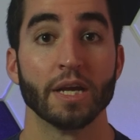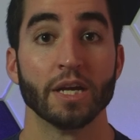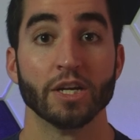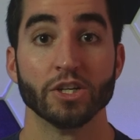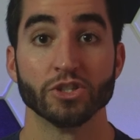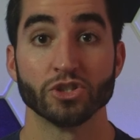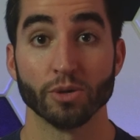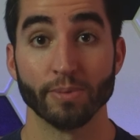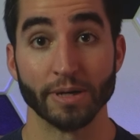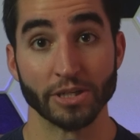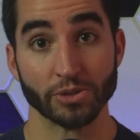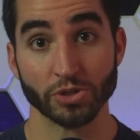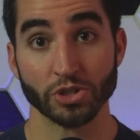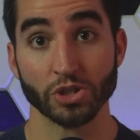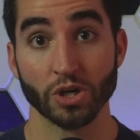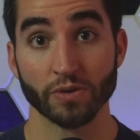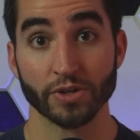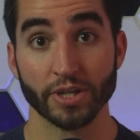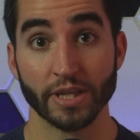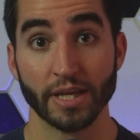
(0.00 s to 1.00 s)
So by switching
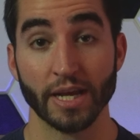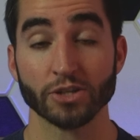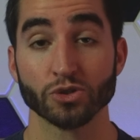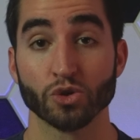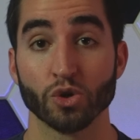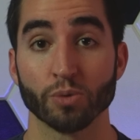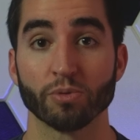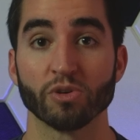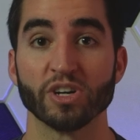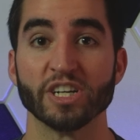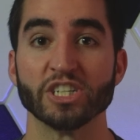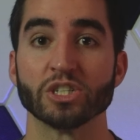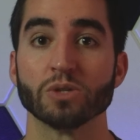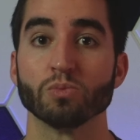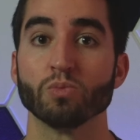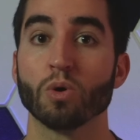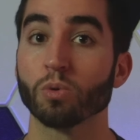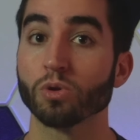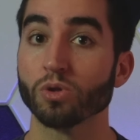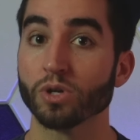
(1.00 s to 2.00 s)
over to the S Corporation,
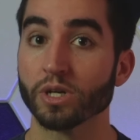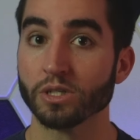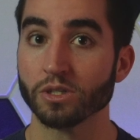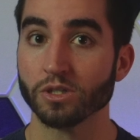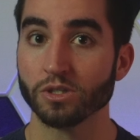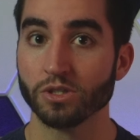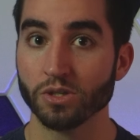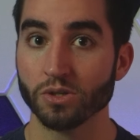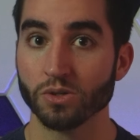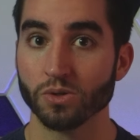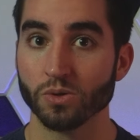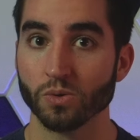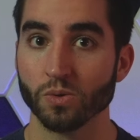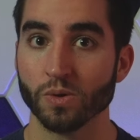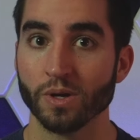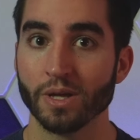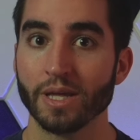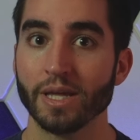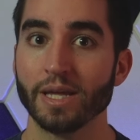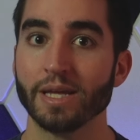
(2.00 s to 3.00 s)
what we're looking to do
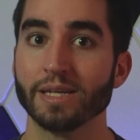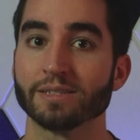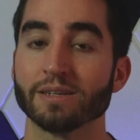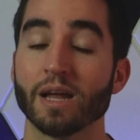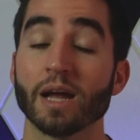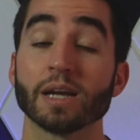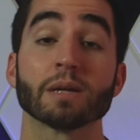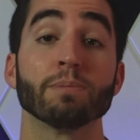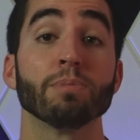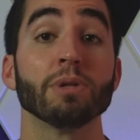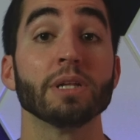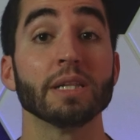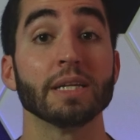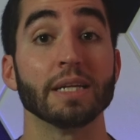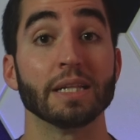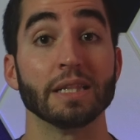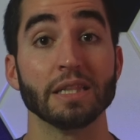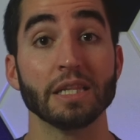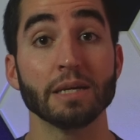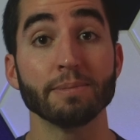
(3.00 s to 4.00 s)
is not completely
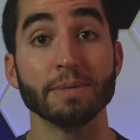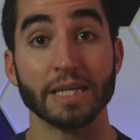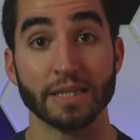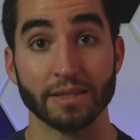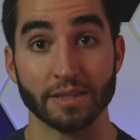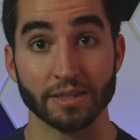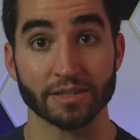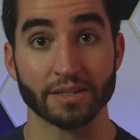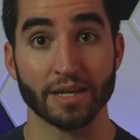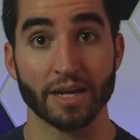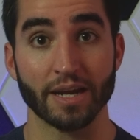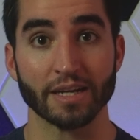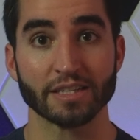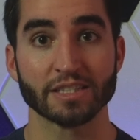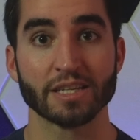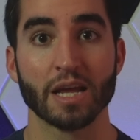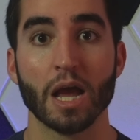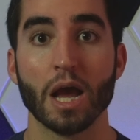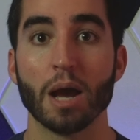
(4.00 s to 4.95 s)
eliminate this tax,